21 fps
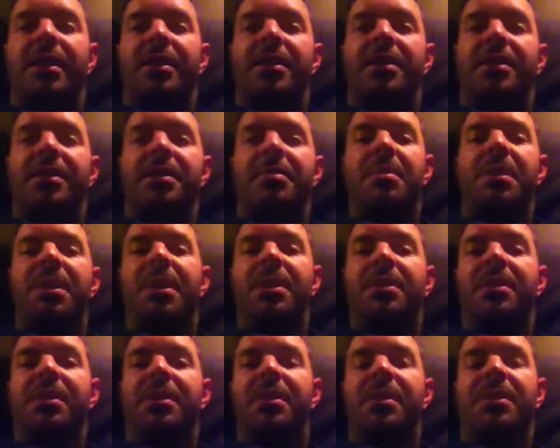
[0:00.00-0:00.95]
some of
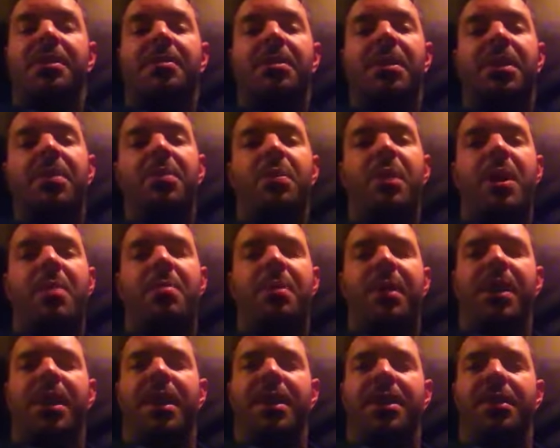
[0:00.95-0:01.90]
the
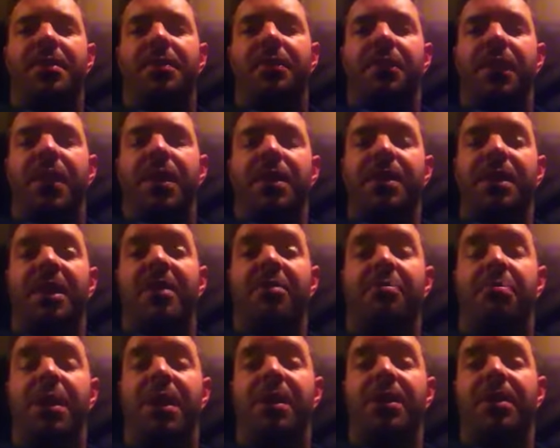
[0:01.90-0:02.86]
webinars and things that
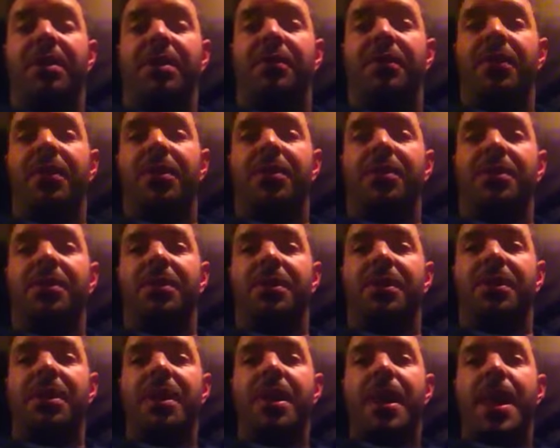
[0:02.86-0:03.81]
I've been on of
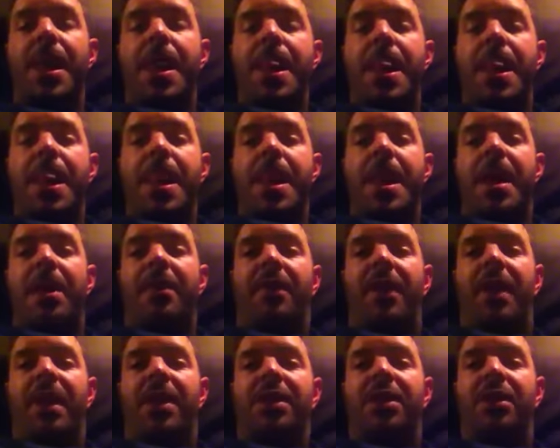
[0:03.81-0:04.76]
yours, I've
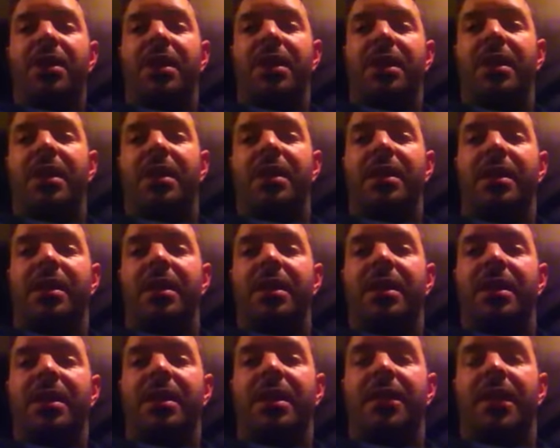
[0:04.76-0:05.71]
actually
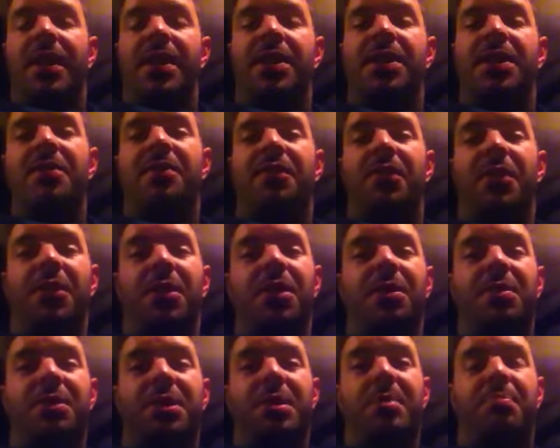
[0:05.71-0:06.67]
thought
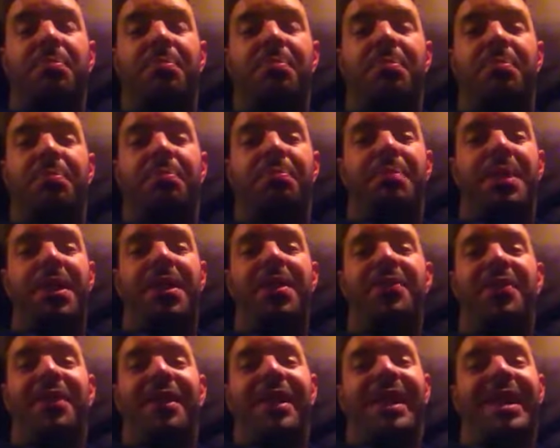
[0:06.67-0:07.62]
you as a bit
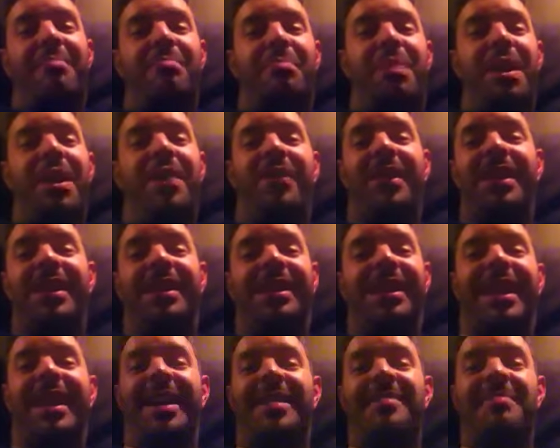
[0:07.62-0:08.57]
of a
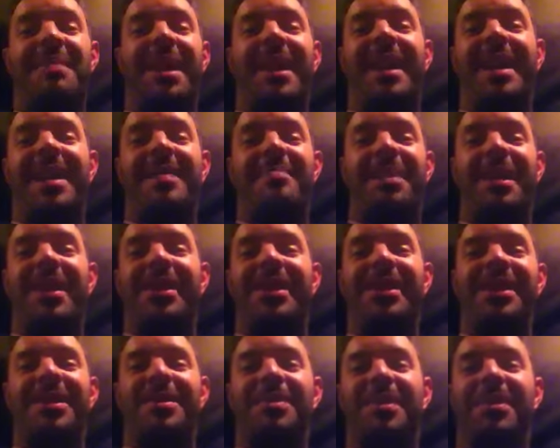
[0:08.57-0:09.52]
dick, mate. I'll be
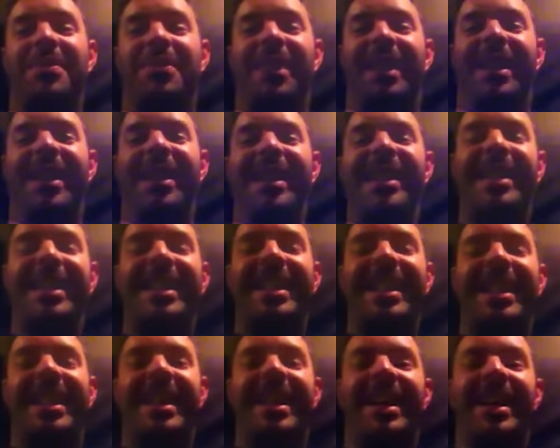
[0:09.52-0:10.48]
honest with you.
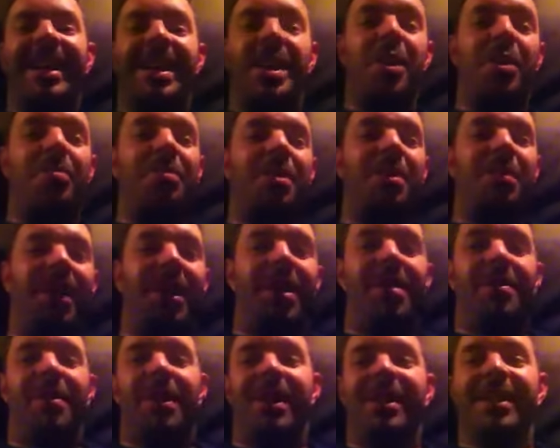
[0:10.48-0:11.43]
Call me what
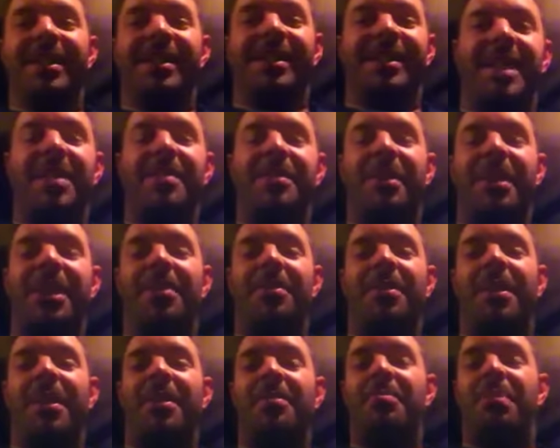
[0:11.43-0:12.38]
you want, say what you
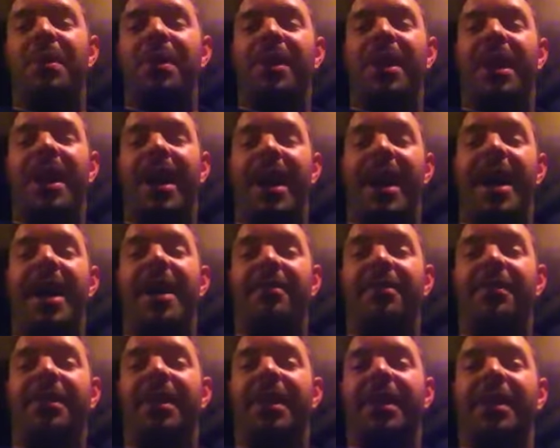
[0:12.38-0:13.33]
want, but I
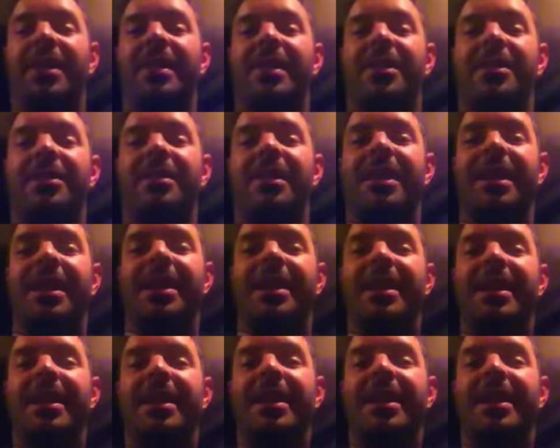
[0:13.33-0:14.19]
have done, all right?